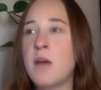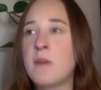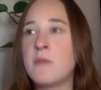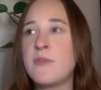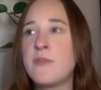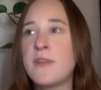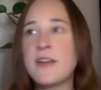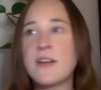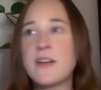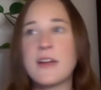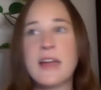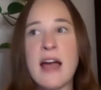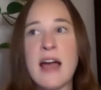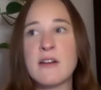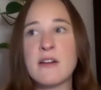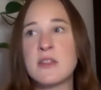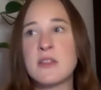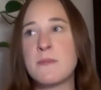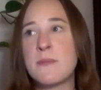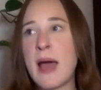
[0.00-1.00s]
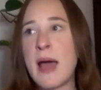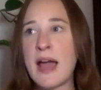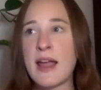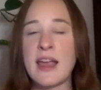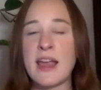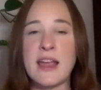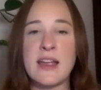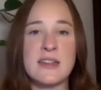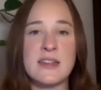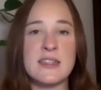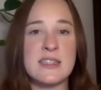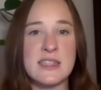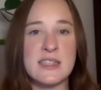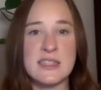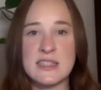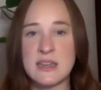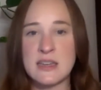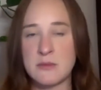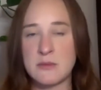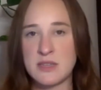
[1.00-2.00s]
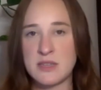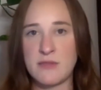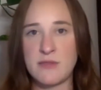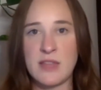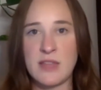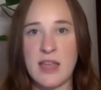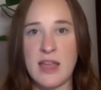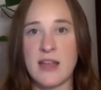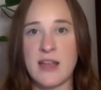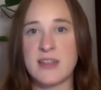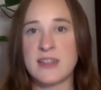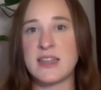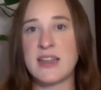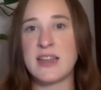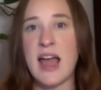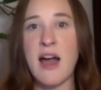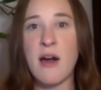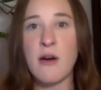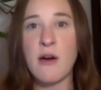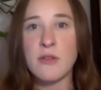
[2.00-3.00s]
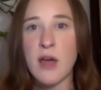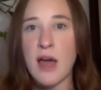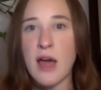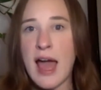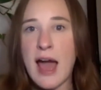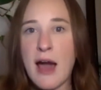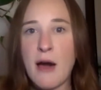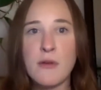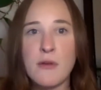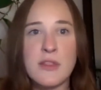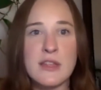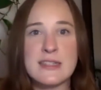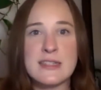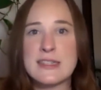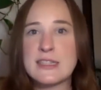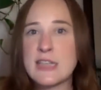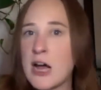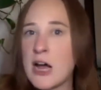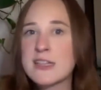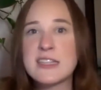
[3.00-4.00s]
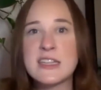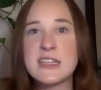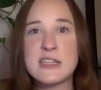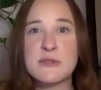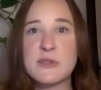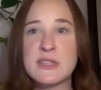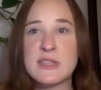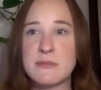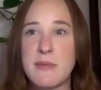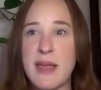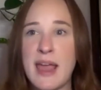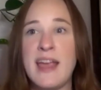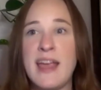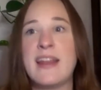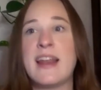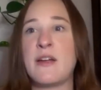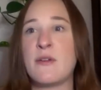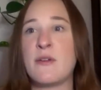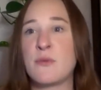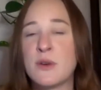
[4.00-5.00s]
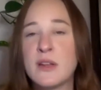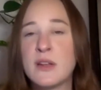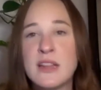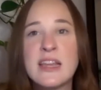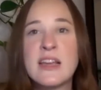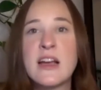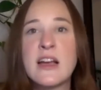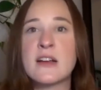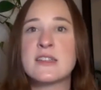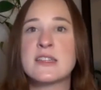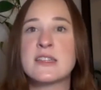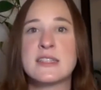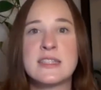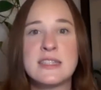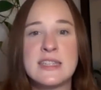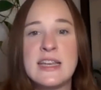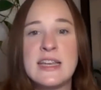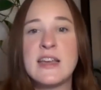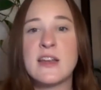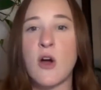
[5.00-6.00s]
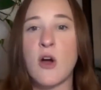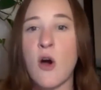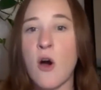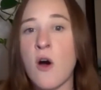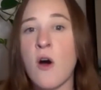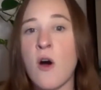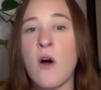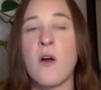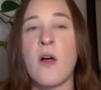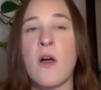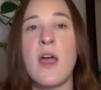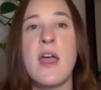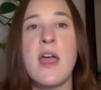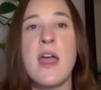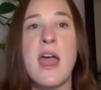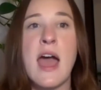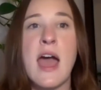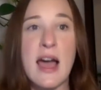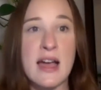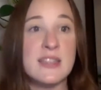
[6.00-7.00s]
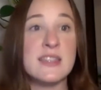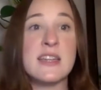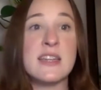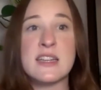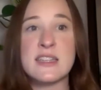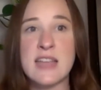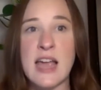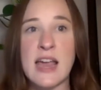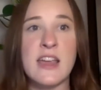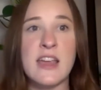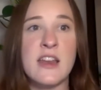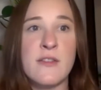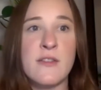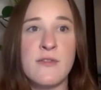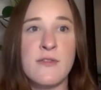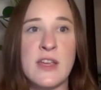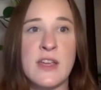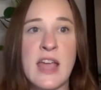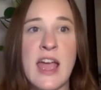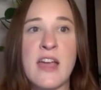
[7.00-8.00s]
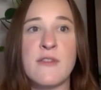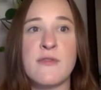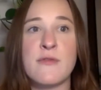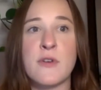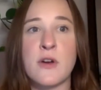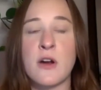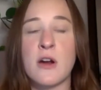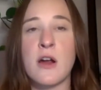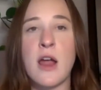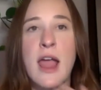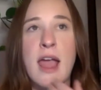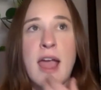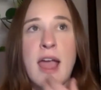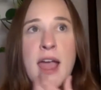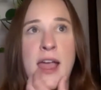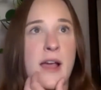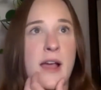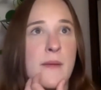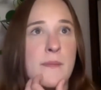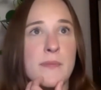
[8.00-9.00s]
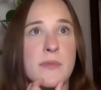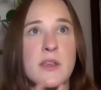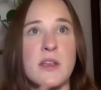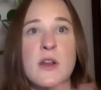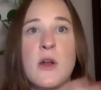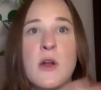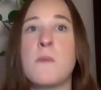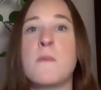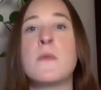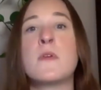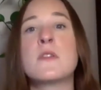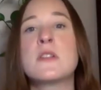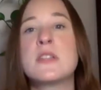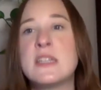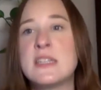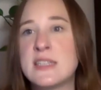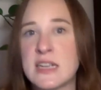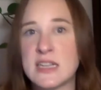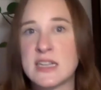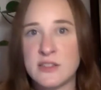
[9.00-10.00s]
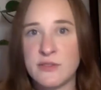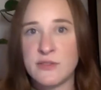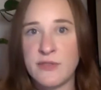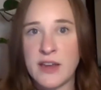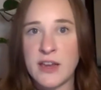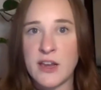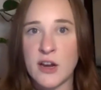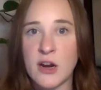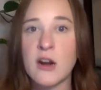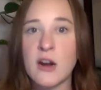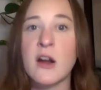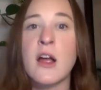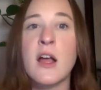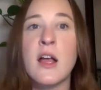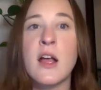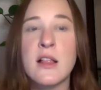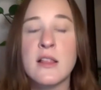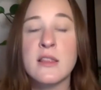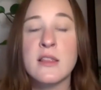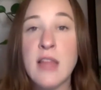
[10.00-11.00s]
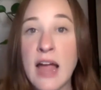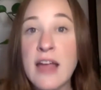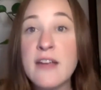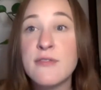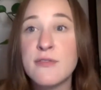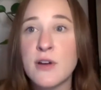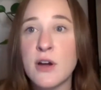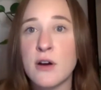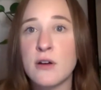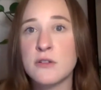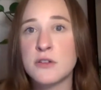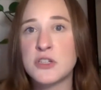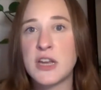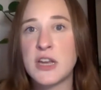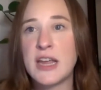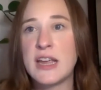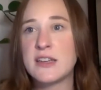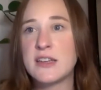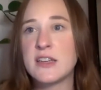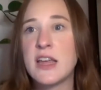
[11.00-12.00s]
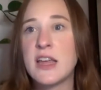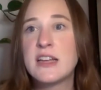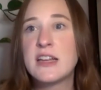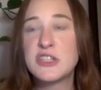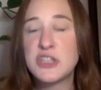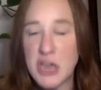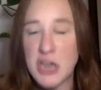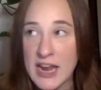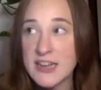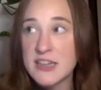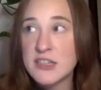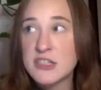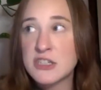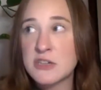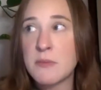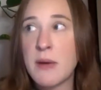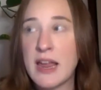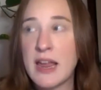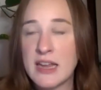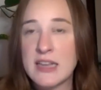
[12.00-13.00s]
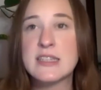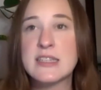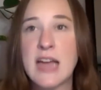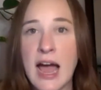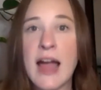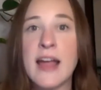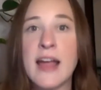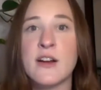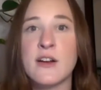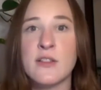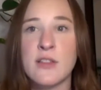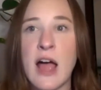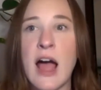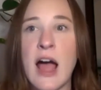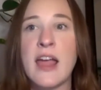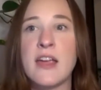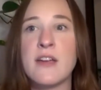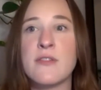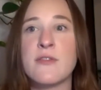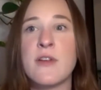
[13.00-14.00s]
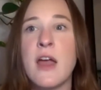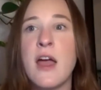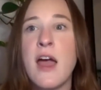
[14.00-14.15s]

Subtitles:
figuring out the back end systems of things and how the sausage was made. I really got to see it all as an executive VA for a multi-six-figure life coach. It changed my entire life.